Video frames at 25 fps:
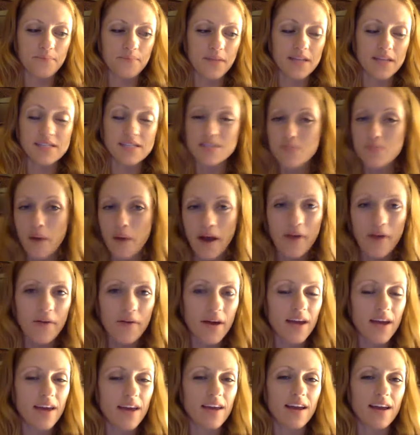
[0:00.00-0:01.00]

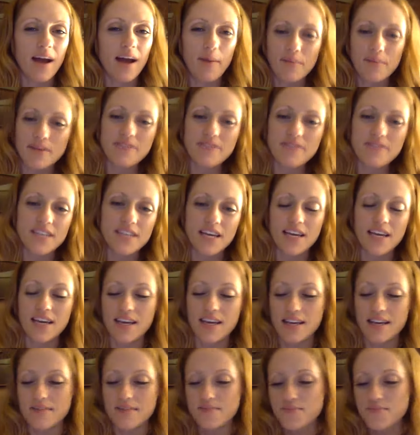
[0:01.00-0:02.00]
inspiring and
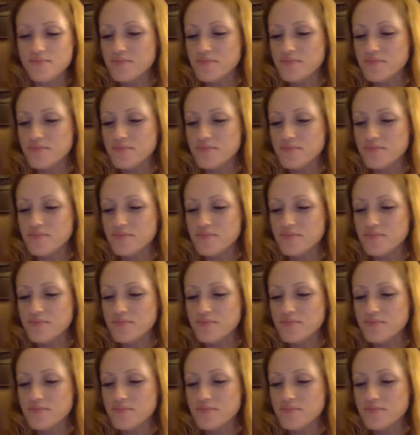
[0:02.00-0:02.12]
uplifting. And,